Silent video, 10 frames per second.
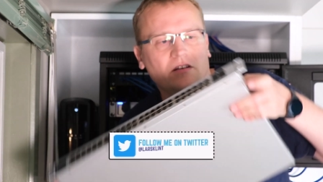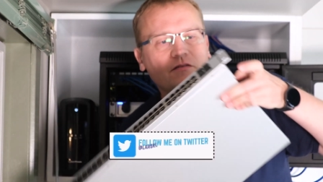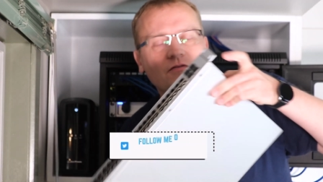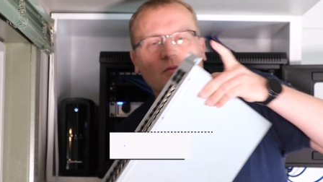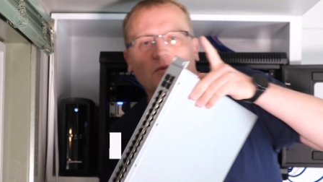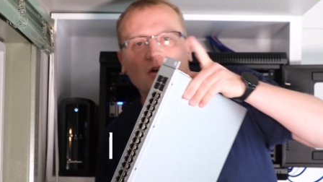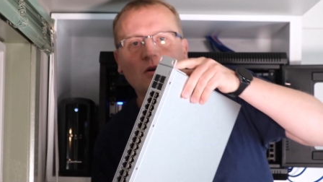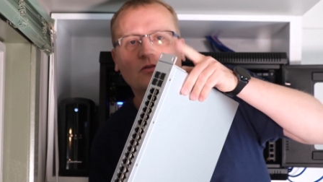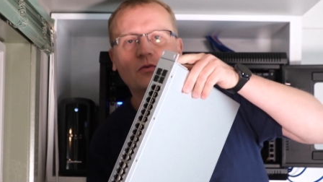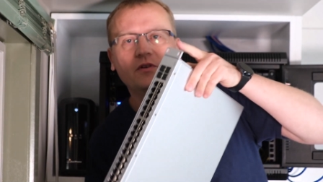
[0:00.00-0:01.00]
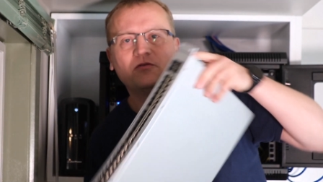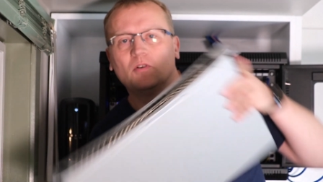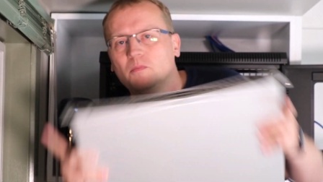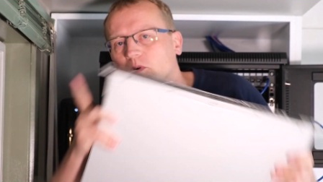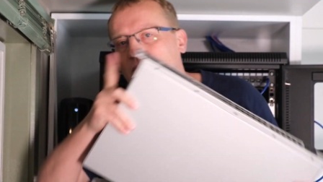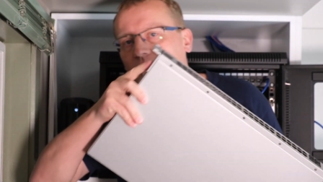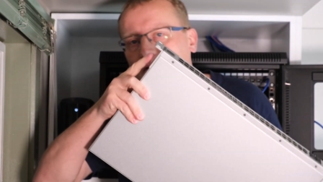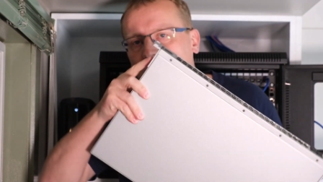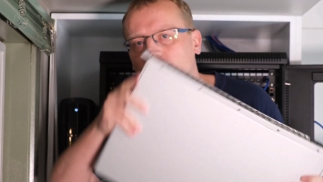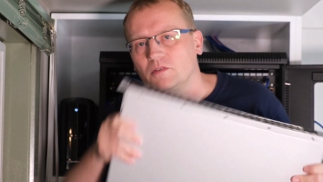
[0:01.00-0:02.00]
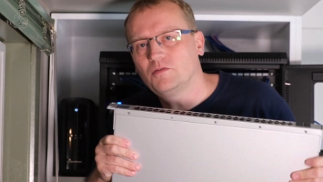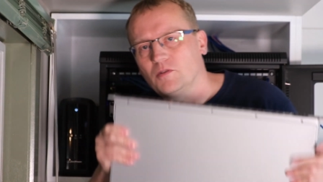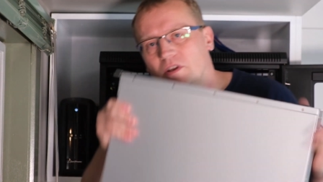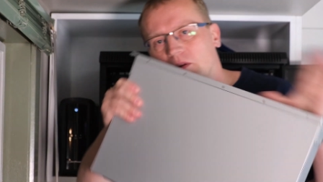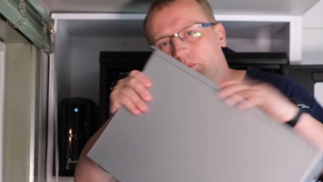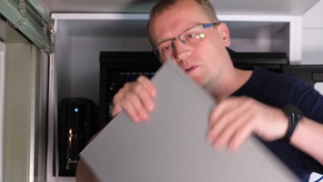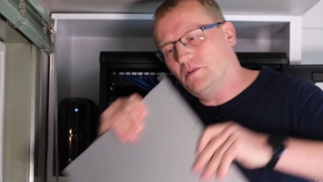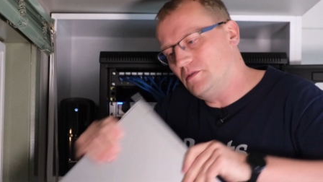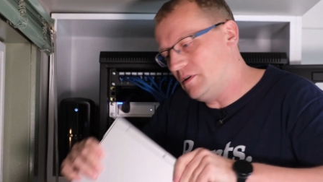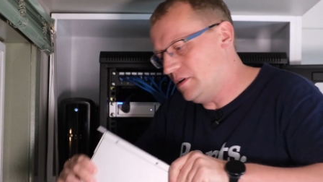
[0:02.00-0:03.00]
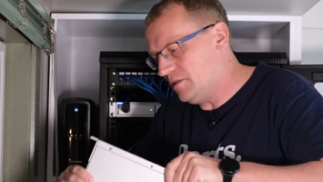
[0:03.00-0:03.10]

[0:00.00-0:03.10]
from the old twenty-four port onto the forty-eight port, and